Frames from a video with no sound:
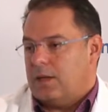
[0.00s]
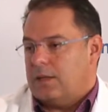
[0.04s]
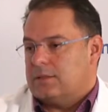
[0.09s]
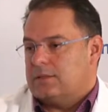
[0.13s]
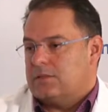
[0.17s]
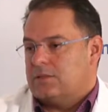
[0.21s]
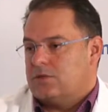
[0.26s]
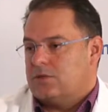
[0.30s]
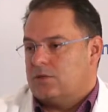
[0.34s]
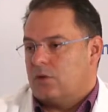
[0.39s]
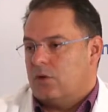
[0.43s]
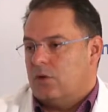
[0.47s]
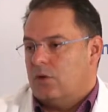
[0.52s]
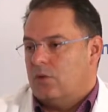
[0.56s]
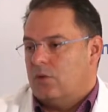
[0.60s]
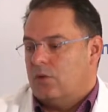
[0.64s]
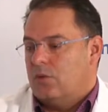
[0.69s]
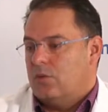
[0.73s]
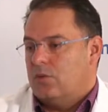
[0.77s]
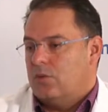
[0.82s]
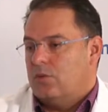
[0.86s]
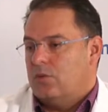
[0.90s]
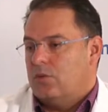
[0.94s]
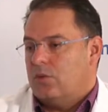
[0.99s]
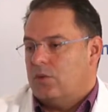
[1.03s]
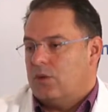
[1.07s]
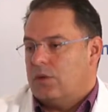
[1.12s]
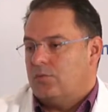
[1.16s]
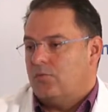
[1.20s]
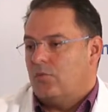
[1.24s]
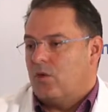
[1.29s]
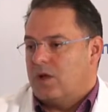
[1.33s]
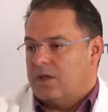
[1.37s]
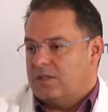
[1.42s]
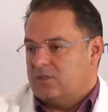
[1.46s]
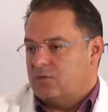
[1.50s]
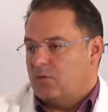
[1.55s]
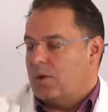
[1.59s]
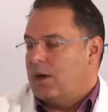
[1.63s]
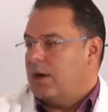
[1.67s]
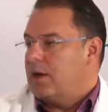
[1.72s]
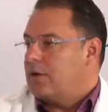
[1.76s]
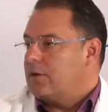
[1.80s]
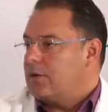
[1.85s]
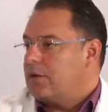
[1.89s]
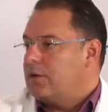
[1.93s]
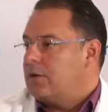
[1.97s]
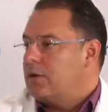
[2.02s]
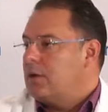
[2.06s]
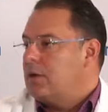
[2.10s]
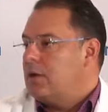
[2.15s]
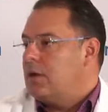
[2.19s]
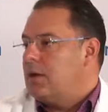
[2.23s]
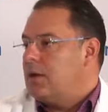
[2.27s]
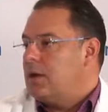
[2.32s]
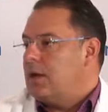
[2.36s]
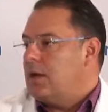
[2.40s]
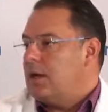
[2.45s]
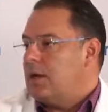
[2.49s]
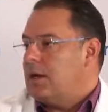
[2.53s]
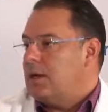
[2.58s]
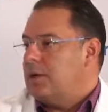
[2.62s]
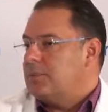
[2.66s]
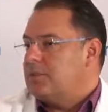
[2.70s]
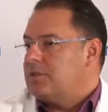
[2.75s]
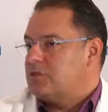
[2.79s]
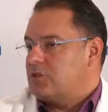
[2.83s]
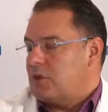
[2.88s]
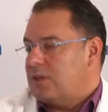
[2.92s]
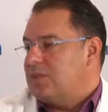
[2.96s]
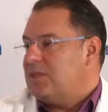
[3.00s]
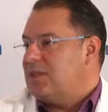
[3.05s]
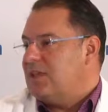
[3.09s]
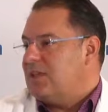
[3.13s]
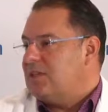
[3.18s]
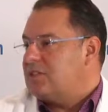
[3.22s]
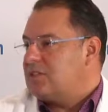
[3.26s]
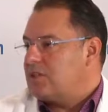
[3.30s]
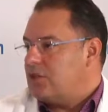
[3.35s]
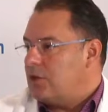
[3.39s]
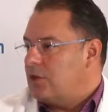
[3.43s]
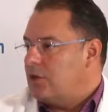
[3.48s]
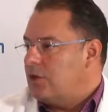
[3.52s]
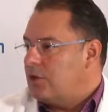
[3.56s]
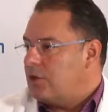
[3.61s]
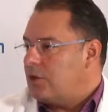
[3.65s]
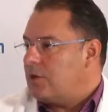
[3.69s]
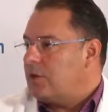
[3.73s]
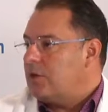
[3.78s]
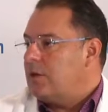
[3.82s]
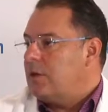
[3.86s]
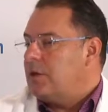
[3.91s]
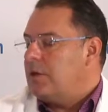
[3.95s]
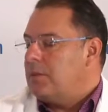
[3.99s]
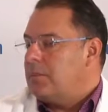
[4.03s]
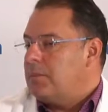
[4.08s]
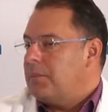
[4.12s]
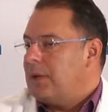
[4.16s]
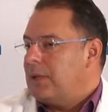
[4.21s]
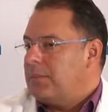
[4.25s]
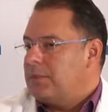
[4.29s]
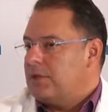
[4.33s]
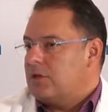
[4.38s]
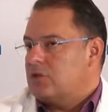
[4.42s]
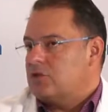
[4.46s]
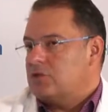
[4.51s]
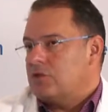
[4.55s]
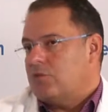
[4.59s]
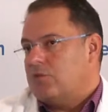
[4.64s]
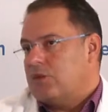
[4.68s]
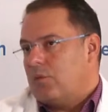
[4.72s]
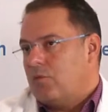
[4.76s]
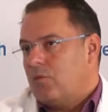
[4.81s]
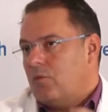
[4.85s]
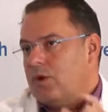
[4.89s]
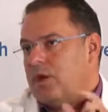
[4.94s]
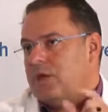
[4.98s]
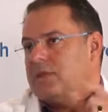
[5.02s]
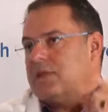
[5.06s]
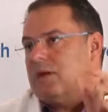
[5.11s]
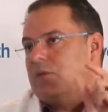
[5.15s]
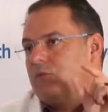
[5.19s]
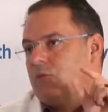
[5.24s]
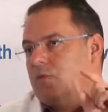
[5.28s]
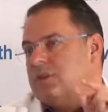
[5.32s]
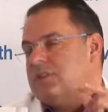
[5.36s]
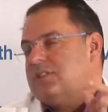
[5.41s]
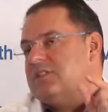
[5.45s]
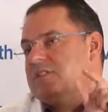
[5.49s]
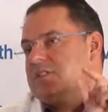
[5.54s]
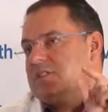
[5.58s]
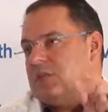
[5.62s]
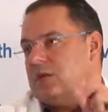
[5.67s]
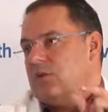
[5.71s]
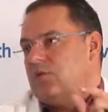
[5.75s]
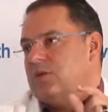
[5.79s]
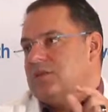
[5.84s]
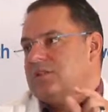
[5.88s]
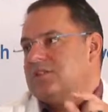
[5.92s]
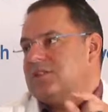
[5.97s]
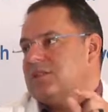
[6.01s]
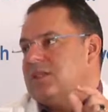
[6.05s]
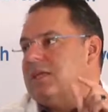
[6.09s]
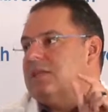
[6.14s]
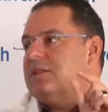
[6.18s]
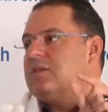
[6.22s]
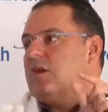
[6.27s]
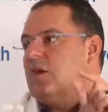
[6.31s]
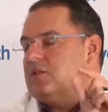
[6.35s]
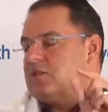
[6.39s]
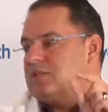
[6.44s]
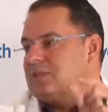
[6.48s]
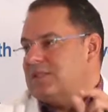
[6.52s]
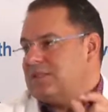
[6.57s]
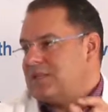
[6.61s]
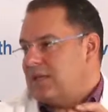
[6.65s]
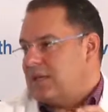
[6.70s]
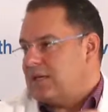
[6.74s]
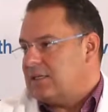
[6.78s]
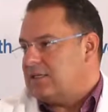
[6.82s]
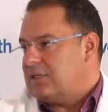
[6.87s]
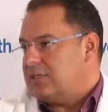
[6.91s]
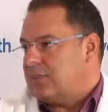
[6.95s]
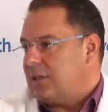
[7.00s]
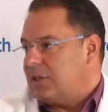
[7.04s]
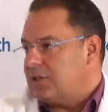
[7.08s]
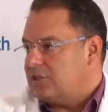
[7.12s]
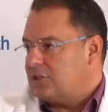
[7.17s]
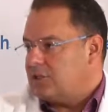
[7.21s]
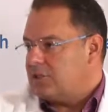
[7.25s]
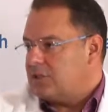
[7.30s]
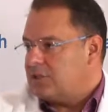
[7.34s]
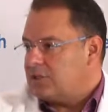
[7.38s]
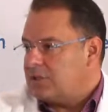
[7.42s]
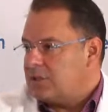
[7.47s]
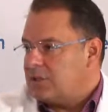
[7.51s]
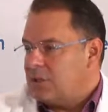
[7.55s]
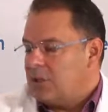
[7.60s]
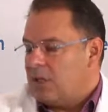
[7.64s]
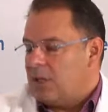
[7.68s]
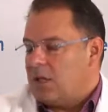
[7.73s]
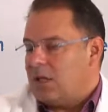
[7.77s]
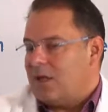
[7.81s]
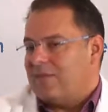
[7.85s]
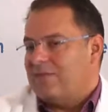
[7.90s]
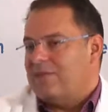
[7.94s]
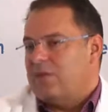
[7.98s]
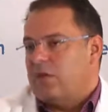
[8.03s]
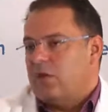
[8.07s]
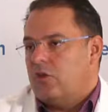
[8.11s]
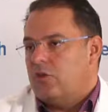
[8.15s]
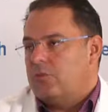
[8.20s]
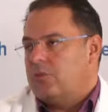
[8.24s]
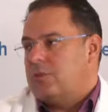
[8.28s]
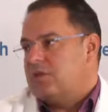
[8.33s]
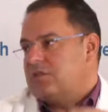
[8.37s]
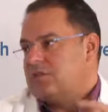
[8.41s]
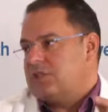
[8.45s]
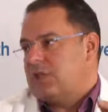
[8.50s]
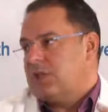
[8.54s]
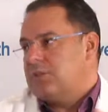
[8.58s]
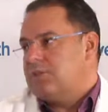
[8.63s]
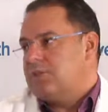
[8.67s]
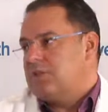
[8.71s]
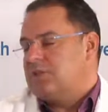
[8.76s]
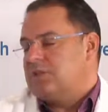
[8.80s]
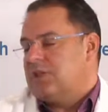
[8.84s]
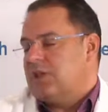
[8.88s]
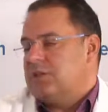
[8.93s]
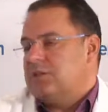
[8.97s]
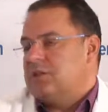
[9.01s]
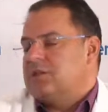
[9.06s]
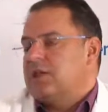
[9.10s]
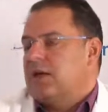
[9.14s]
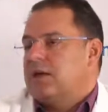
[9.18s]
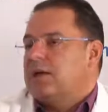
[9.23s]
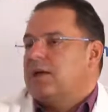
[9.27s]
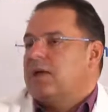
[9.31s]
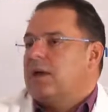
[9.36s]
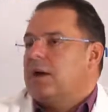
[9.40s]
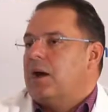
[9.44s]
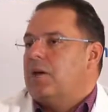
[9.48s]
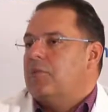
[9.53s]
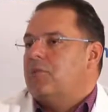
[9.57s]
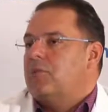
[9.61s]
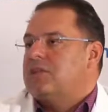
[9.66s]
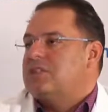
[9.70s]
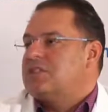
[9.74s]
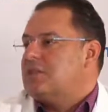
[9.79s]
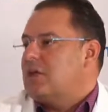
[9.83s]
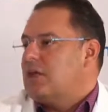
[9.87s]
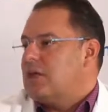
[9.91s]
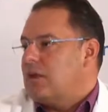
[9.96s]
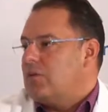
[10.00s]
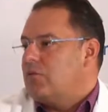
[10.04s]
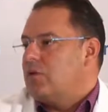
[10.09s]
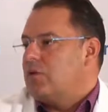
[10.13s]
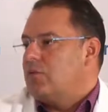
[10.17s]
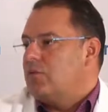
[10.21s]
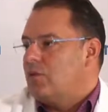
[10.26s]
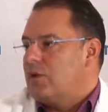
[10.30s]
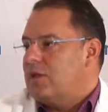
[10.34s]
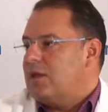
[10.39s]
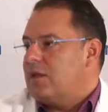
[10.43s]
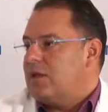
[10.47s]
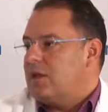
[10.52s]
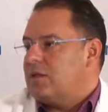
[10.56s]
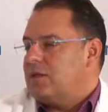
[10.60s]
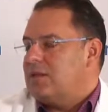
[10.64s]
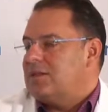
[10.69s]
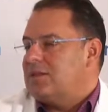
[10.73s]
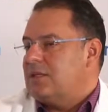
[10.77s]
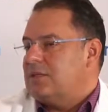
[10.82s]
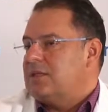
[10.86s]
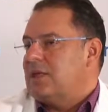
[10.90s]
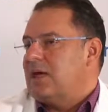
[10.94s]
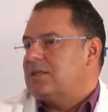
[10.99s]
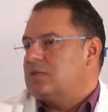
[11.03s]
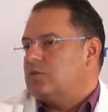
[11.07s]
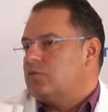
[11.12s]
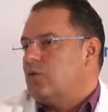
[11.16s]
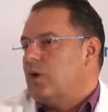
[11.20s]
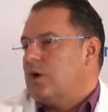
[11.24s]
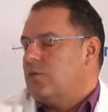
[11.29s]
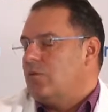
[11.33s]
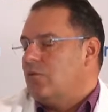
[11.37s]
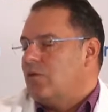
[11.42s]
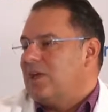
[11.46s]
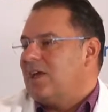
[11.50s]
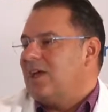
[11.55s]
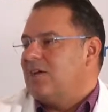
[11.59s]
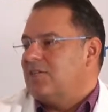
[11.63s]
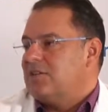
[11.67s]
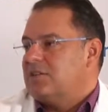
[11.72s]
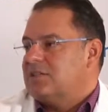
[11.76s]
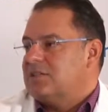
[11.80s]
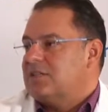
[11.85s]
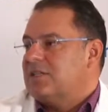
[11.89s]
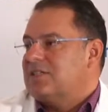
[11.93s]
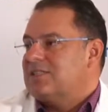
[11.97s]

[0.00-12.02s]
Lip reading: so in wastewater. So I think it's here, but because of the way that we sequence in hospitalized patients and the number of samples that we send every week, I think that's why we haven't